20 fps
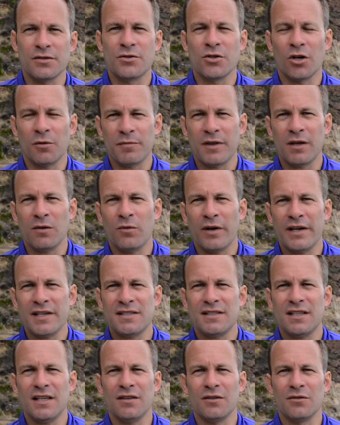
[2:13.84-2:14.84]
drop their
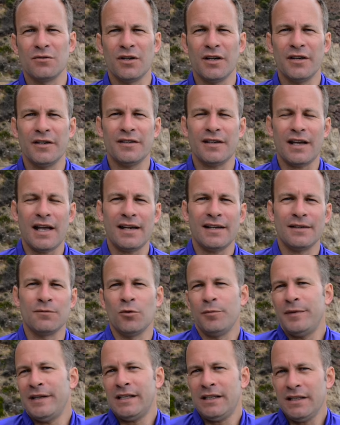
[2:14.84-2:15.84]
waste in the road and it
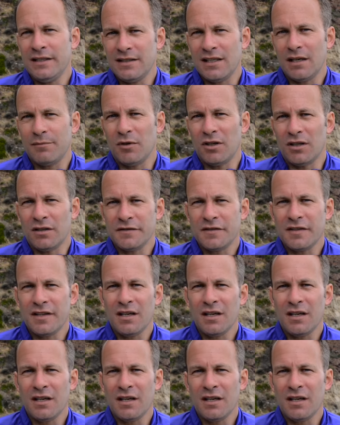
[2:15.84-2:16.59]
will be cleaned up after